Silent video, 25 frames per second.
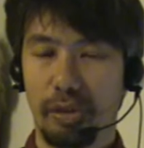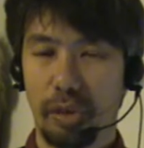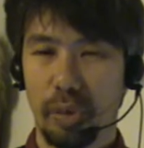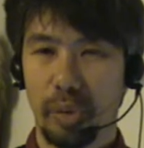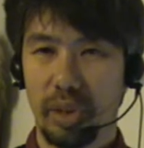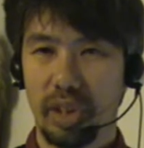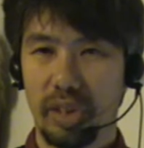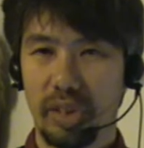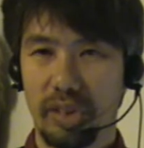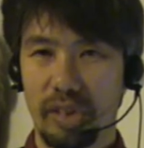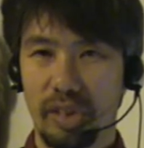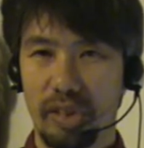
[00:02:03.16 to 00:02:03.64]

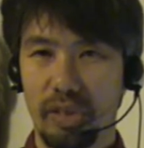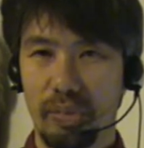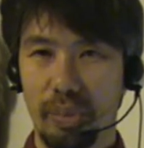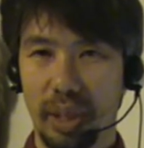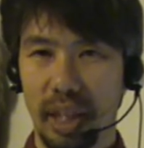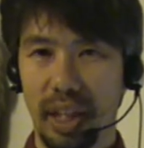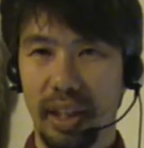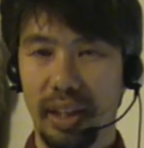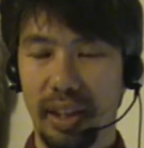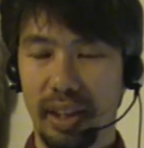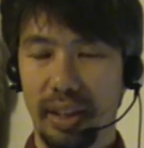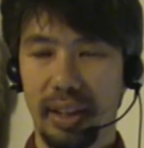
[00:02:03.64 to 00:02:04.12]
influences
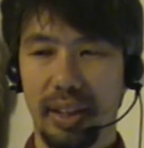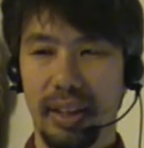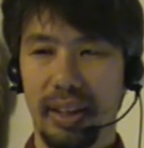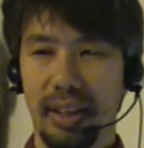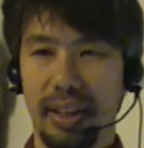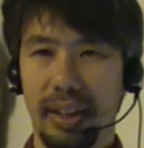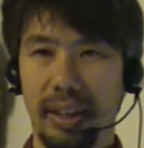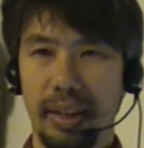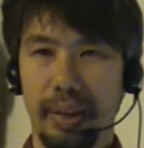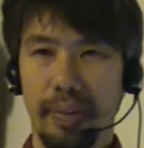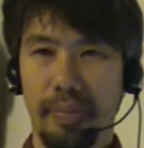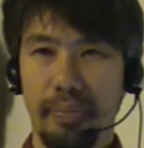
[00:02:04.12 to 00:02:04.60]
me.
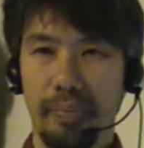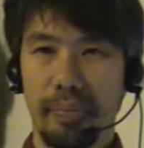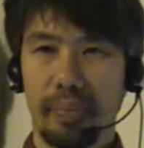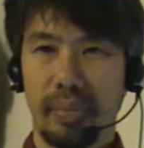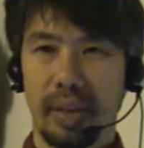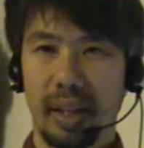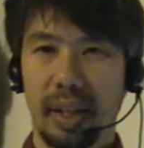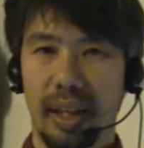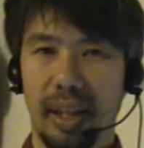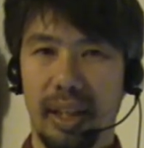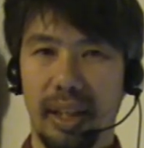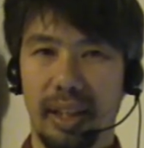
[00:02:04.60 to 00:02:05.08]

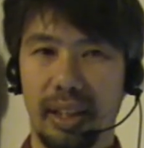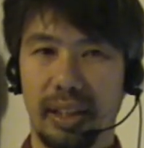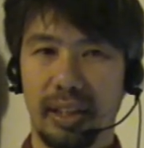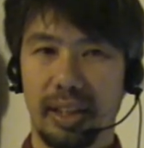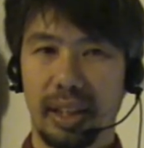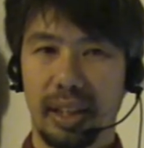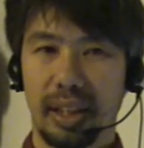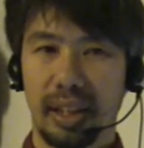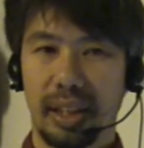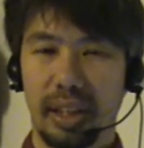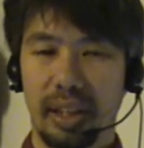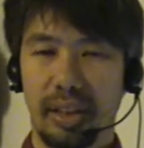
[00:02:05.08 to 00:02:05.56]

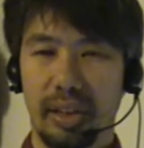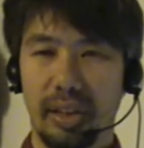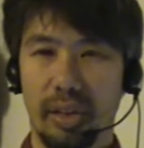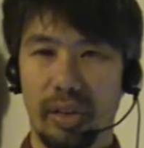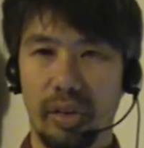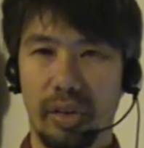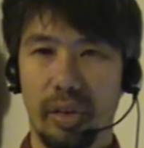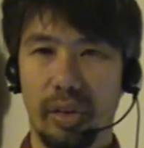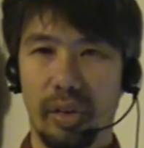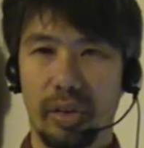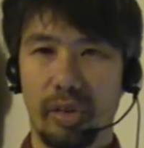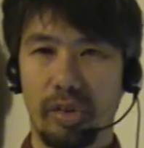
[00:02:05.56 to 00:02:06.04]
And I
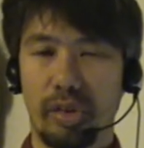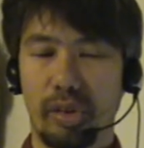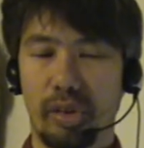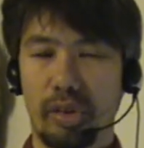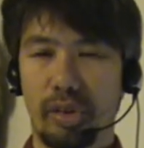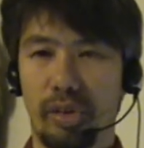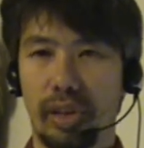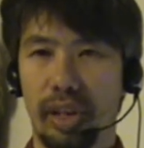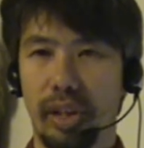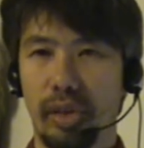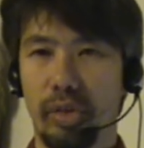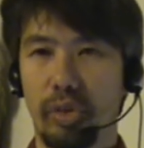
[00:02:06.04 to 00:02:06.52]
can
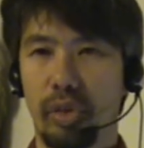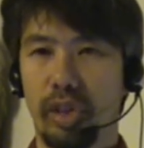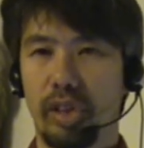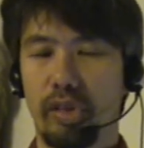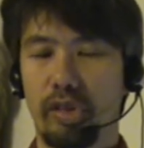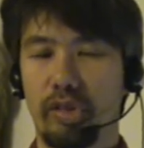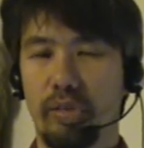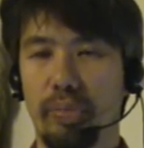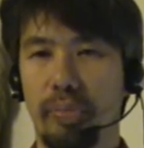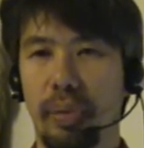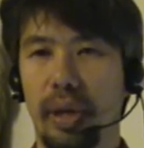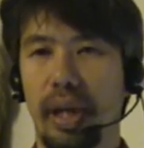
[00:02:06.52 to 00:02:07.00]
also try to
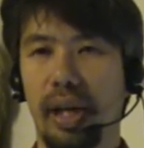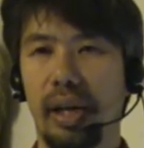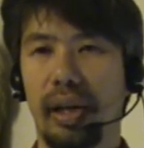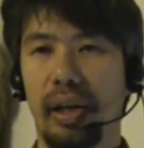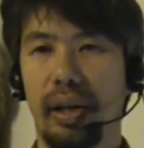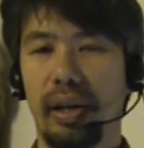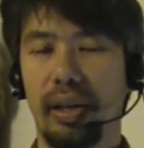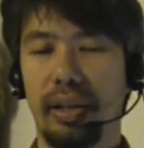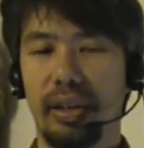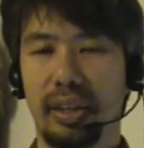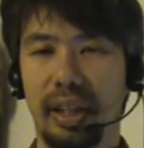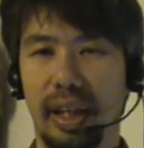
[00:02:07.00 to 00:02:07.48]

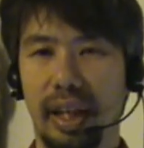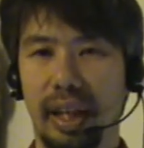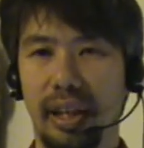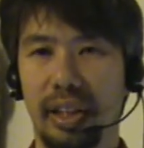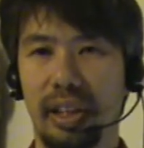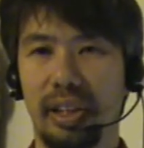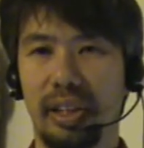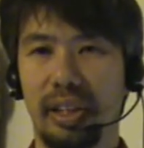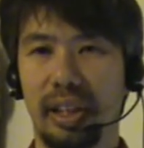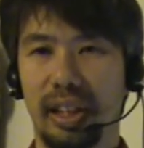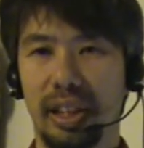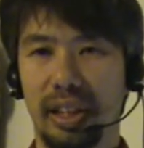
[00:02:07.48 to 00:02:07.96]
inspire the
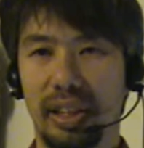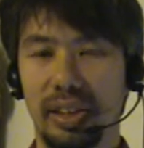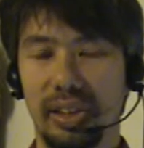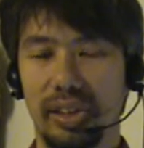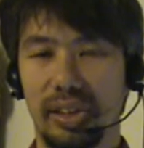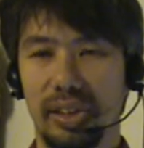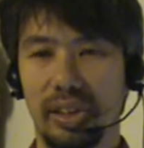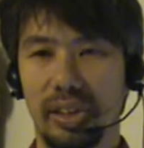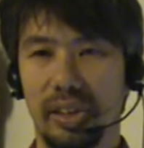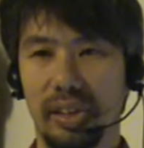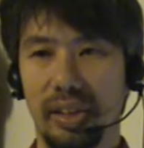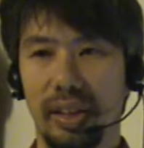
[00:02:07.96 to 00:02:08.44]

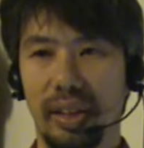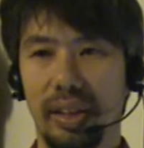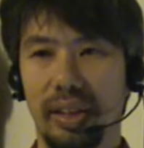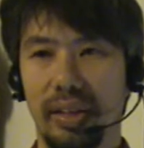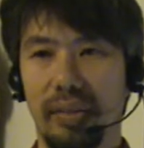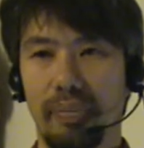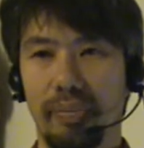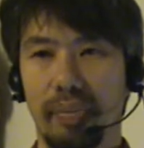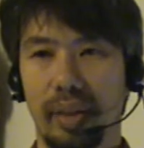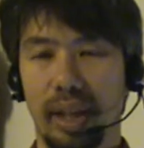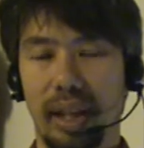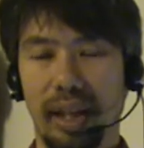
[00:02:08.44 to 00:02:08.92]
energies
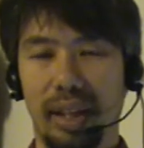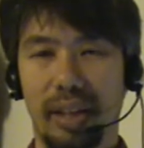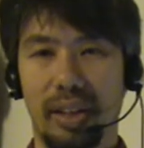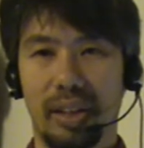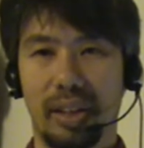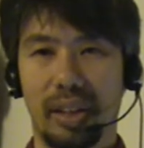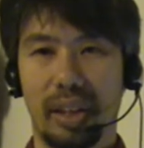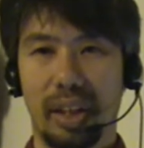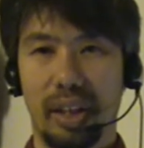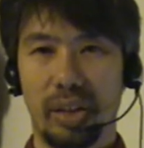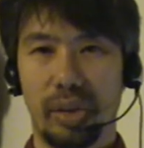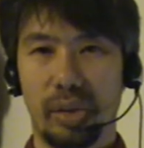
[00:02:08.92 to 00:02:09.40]

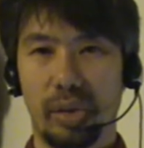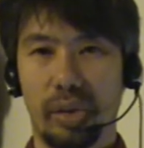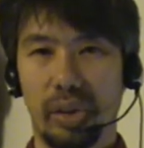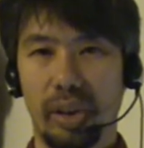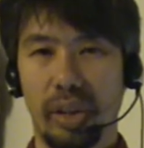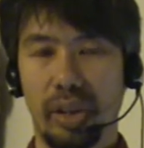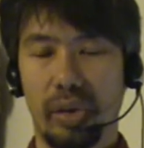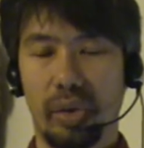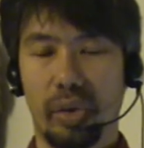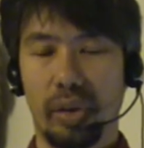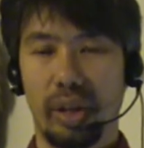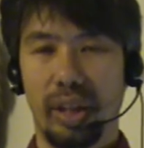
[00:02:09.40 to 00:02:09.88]
in the
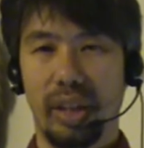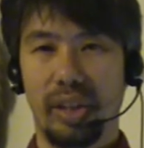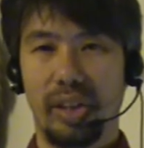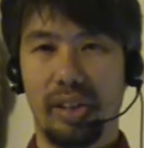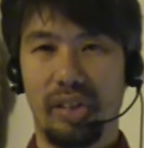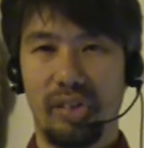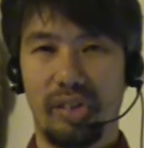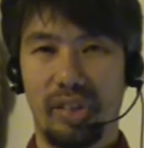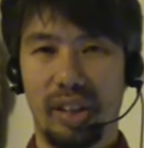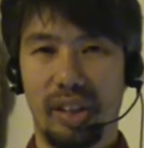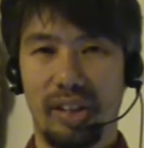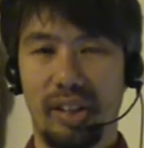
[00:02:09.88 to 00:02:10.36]
country or in
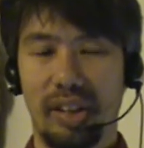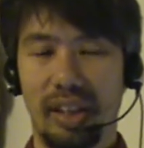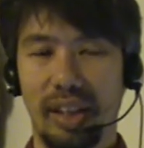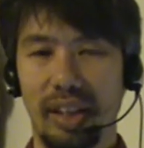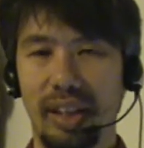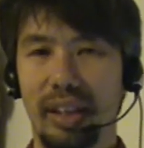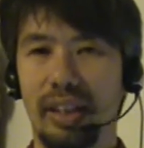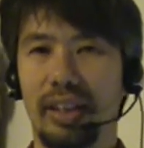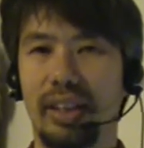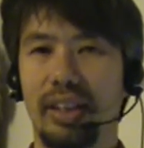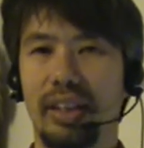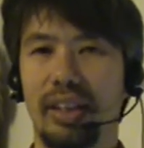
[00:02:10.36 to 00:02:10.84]
the
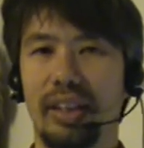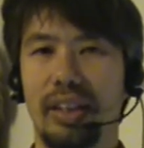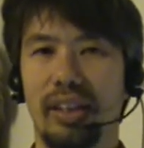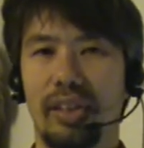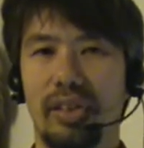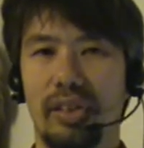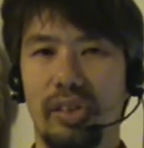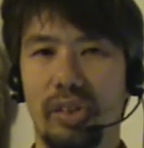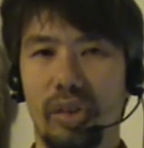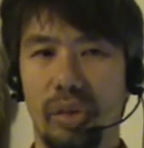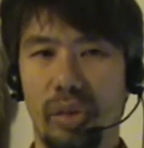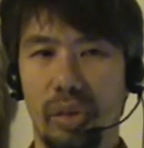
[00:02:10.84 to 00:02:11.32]
city
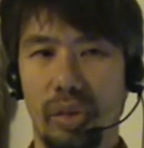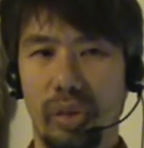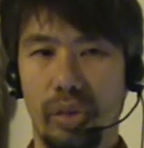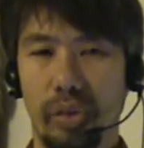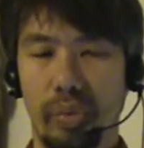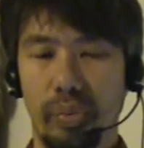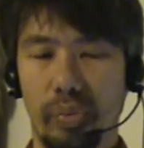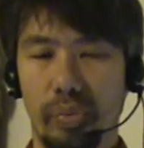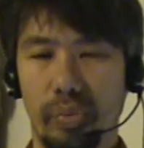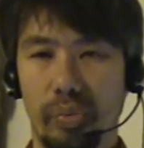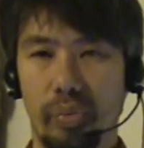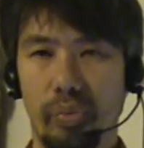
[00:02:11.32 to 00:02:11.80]

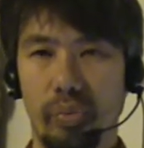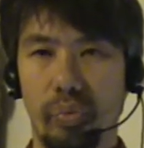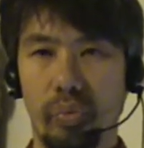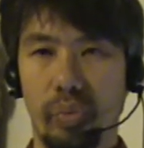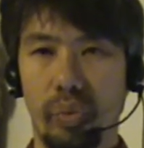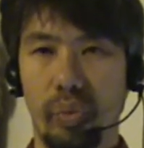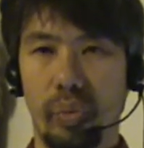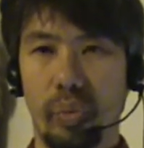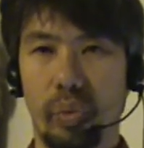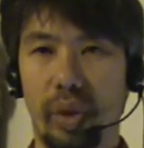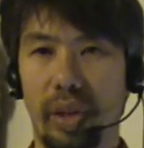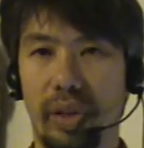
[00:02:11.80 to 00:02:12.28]
to,
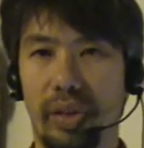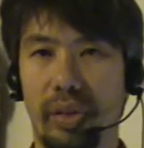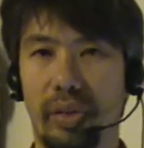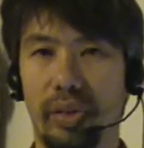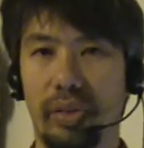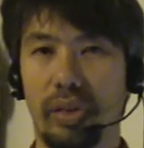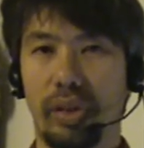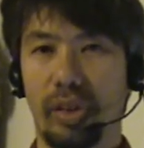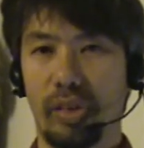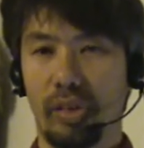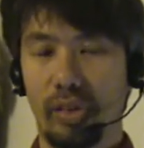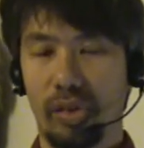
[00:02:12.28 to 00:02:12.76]

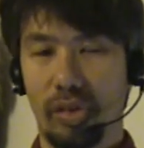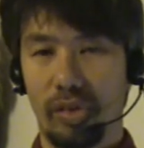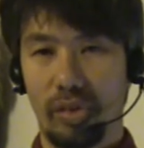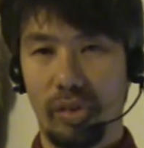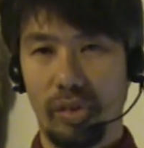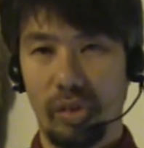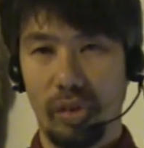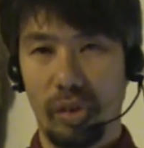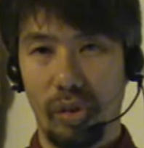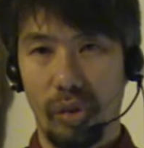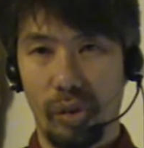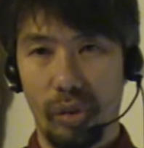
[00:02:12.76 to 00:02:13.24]
well, not
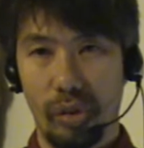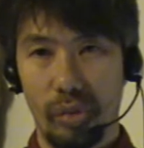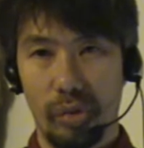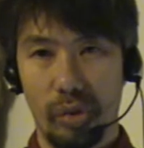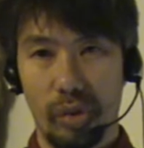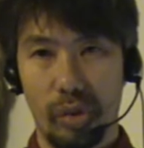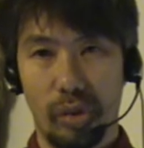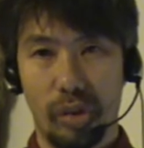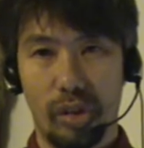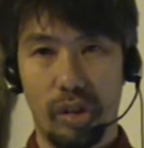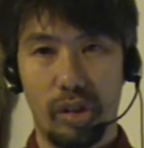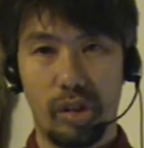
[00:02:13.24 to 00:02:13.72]
to,
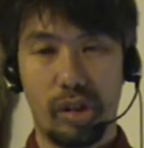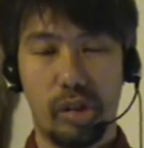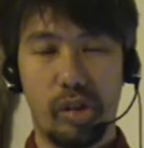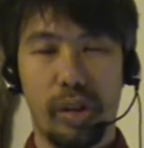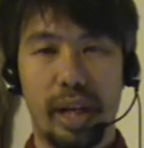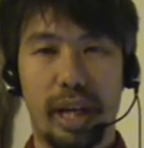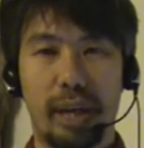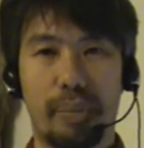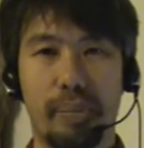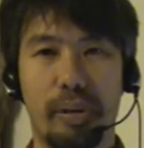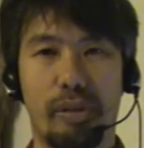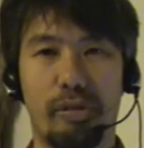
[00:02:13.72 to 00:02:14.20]
to
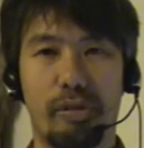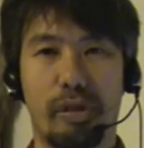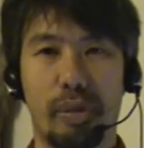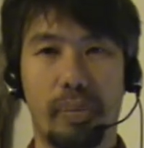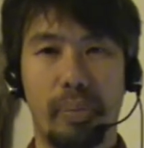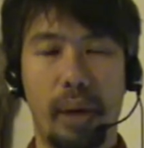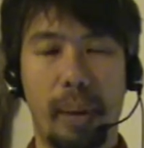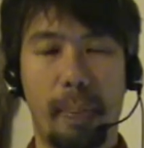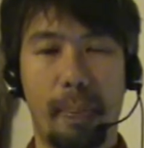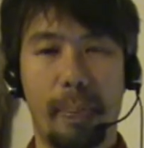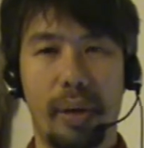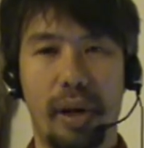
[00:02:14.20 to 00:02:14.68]
distract me
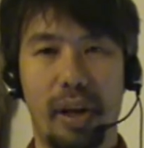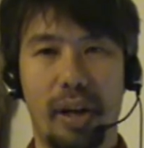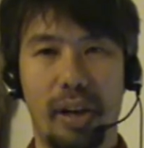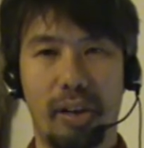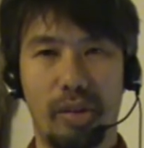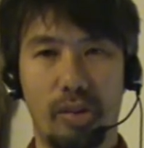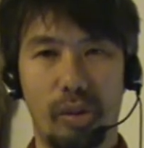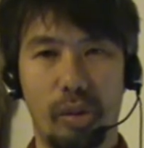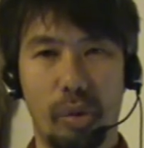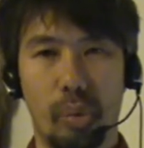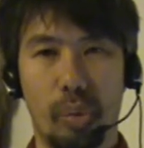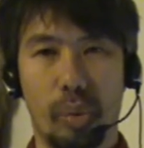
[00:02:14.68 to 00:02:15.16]
from my
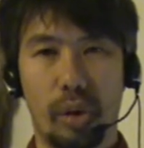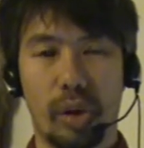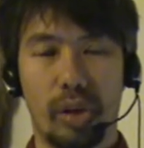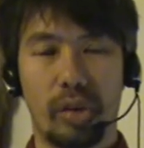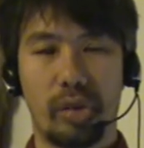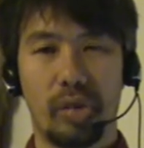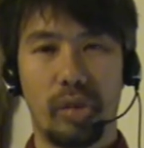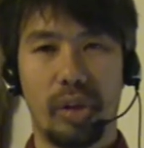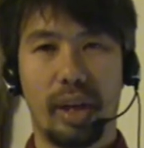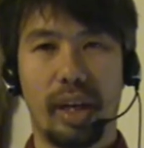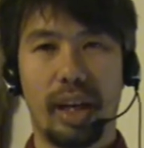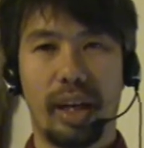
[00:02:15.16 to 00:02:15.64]
past, to
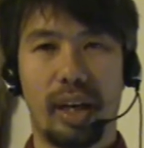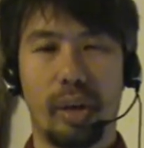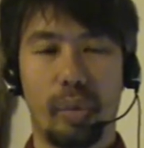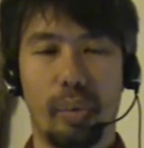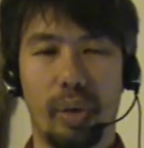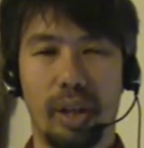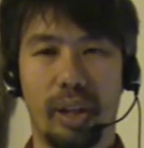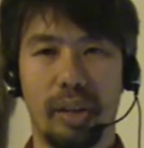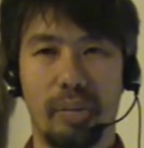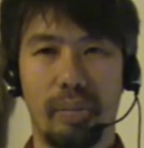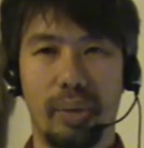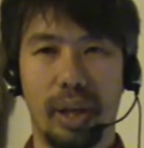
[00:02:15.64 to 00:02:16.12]
work together
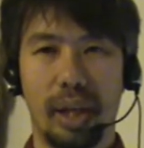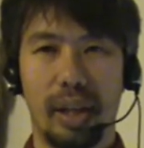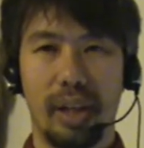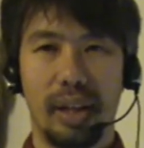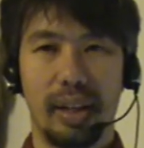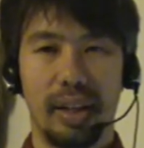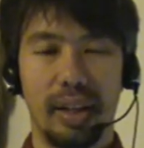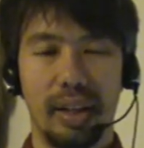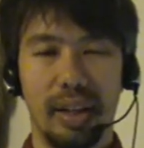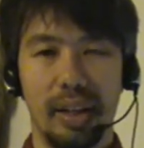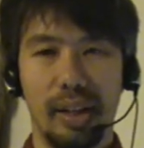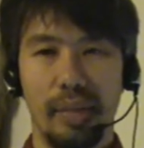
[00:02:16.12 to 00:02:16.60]
with
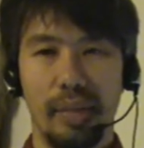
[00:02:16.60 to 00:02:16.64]
me,